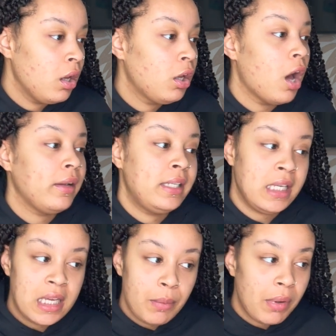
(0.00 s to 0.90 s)
Got
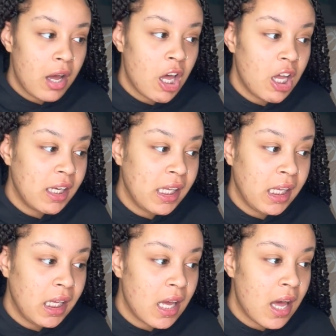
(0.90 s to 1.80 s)
D Block on
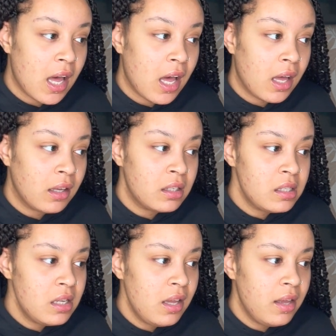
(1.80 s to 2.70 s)
here. Uh,
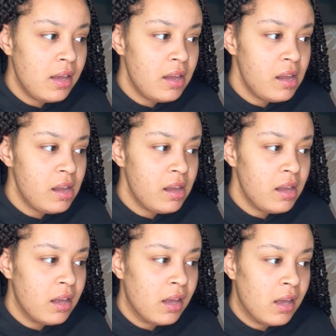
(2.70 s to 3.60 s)
uh.
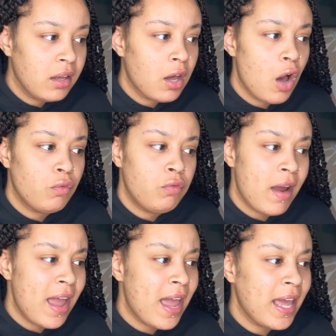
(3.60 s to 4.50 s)
Got
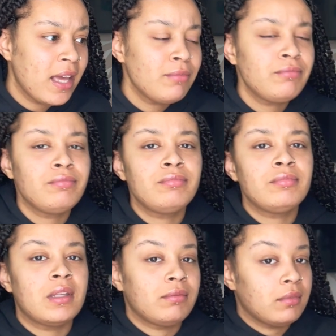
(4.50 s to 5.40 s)
Ray. Mm -mm.
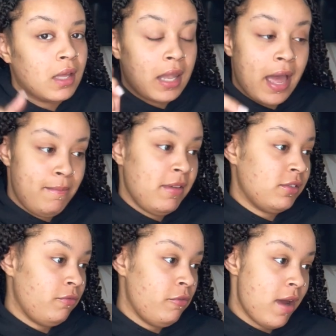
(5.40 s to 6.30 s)
I like me
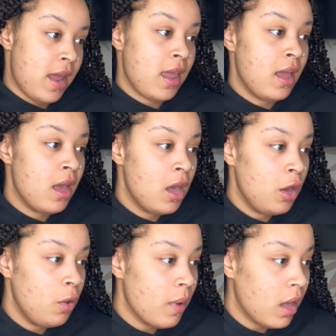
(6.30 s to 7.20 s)
some Ray.
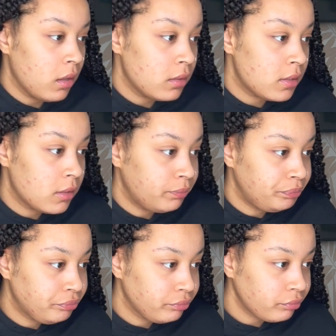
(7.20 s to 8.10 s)
Who else?
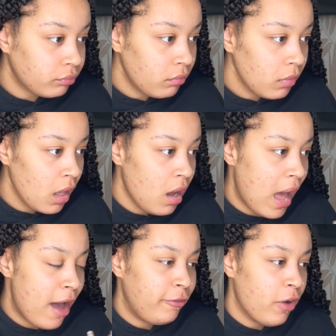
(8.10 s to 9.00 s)
Got
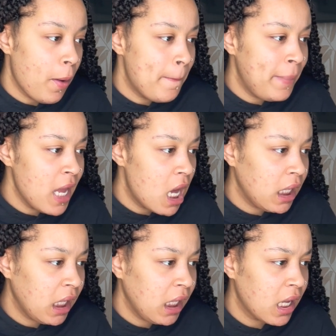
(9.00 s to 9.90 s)
Afro B on
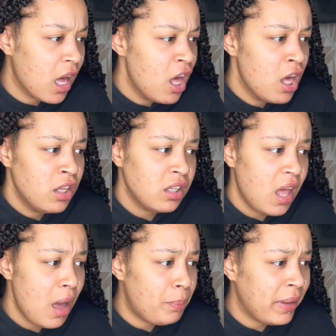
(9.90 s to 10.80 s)
here. There's a
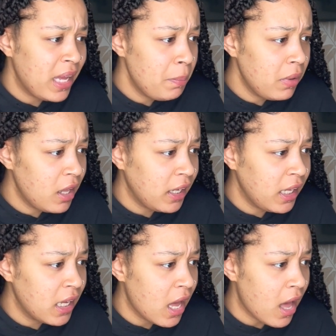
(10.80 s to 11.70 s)
lot of people on
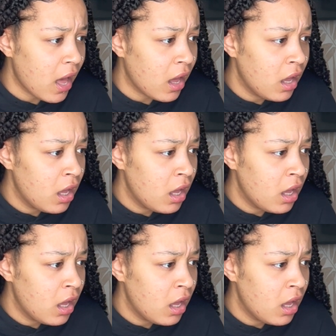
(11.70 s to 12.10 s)
here.